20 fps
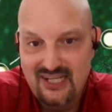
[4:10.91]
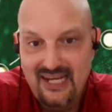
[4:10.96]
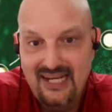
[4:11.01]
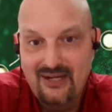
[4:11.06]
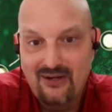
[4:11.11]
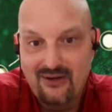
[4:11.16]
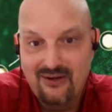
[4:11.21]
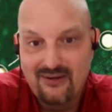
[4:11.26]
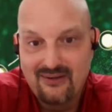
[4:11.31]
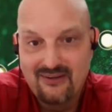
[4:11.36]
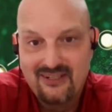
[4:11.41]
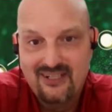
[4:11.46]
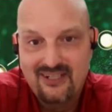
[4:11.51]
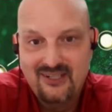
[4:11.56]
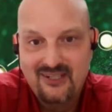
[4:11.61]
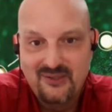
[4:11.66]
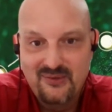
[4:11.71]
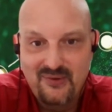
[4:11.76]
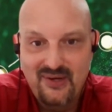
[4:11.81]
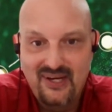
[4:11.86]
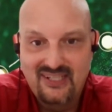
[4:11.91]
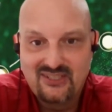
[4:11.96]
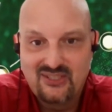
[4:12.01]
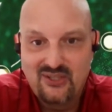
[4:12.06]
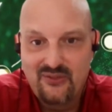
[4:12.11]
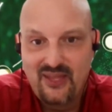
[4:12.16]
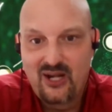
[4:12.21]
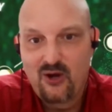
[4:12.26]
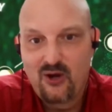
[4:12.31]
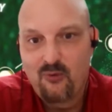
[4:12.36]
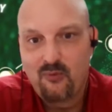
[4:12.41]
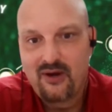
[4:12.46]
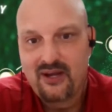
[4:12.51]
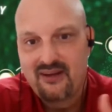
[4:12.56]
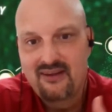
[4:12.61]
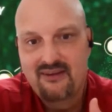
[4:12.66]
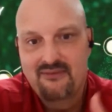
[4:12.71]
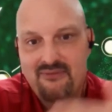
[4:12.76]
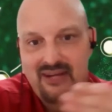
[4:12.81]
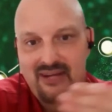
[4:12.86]
acre, right? So they don't want
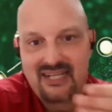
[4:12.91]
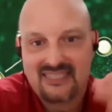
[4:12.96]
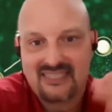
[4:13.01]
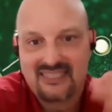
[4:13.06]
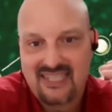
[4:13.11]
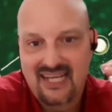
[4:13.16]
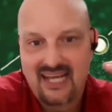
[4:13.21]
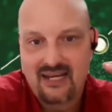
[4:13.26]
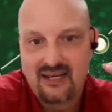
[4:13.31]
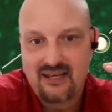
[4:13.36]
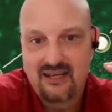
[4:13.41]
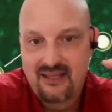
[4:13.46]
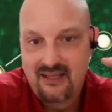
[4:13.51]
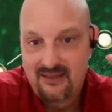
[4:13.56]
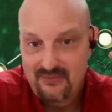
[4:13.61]
to invest that